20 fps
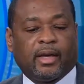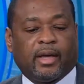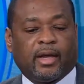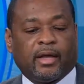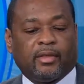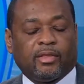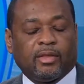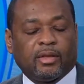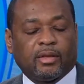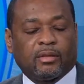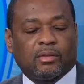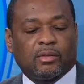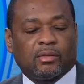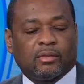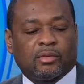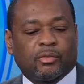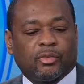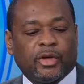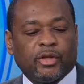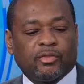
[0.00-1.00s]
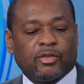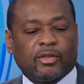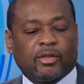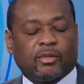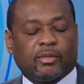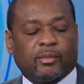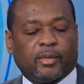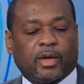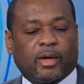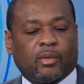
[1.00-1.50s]
And I think the reason
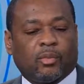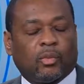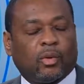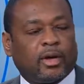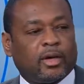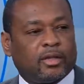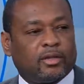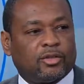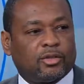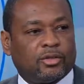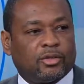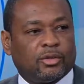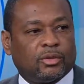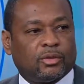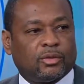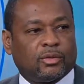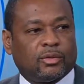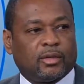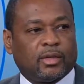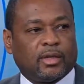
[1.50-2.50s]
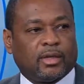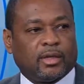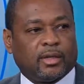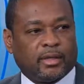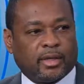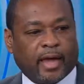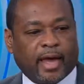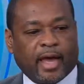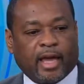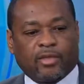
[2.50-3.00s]
that the mayor wanted to do the
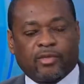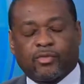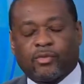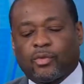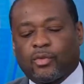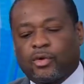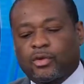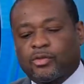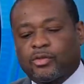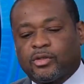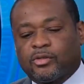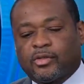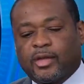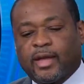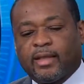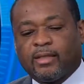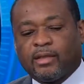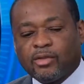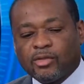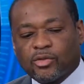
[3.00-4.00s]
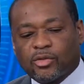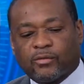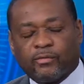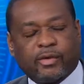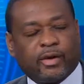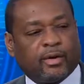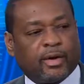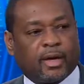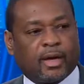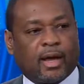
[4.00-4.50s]
task force is that this is a
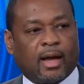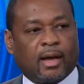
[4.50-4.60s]
very